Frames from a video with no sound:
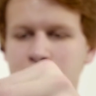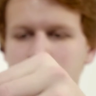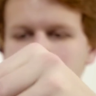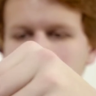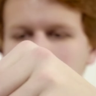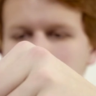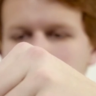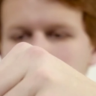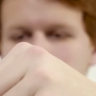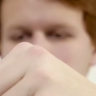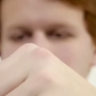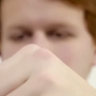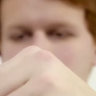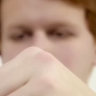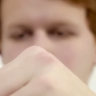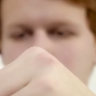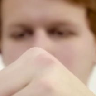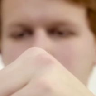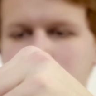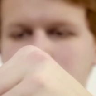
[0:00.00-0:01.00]

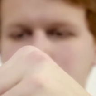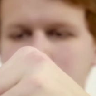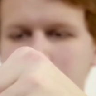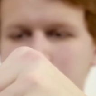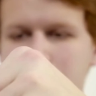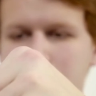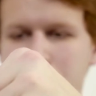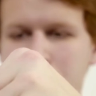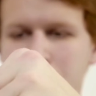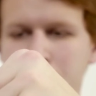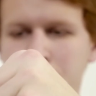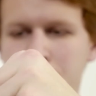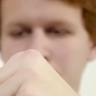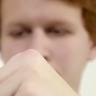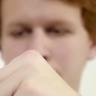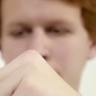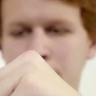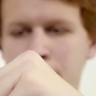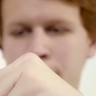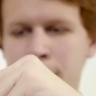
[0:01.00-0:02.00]

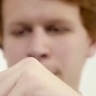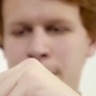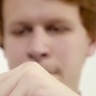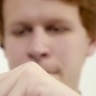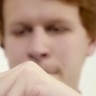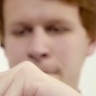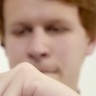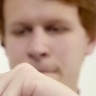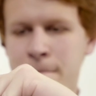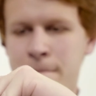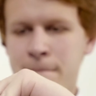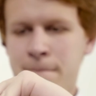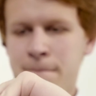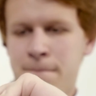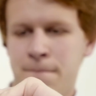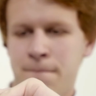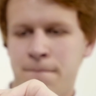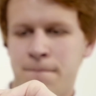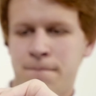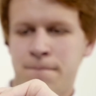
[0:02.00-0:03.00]

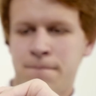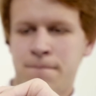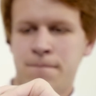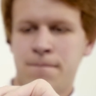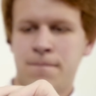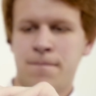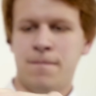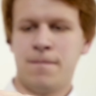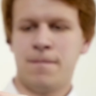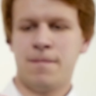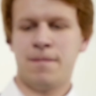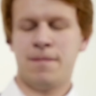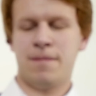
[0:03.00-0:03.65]
(no one is talking)